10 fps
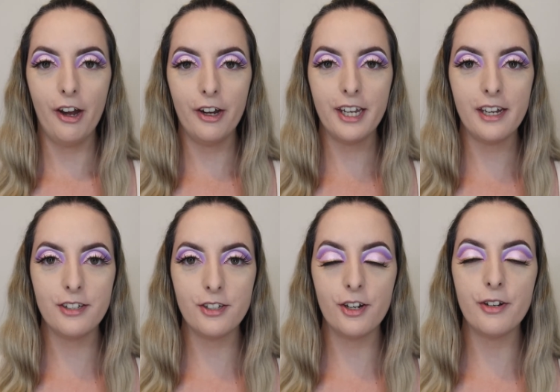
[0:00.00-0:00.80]
Okay,
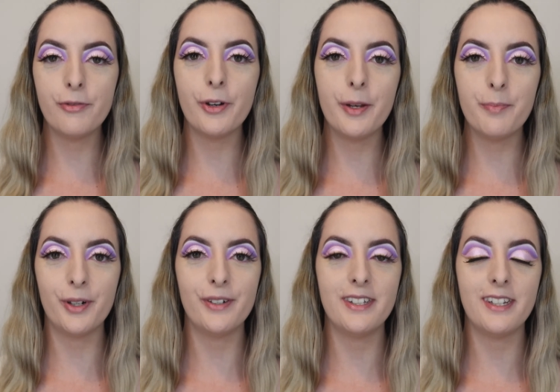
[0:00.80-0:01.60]
so for the
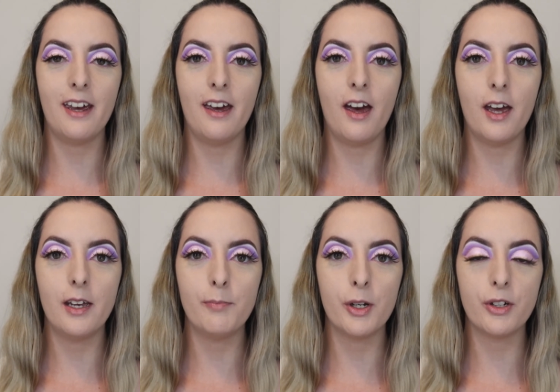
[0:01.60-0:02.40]
bronzer,
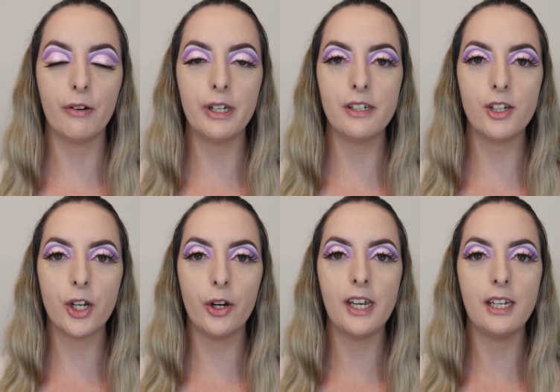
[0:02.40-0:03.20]
I'm going to go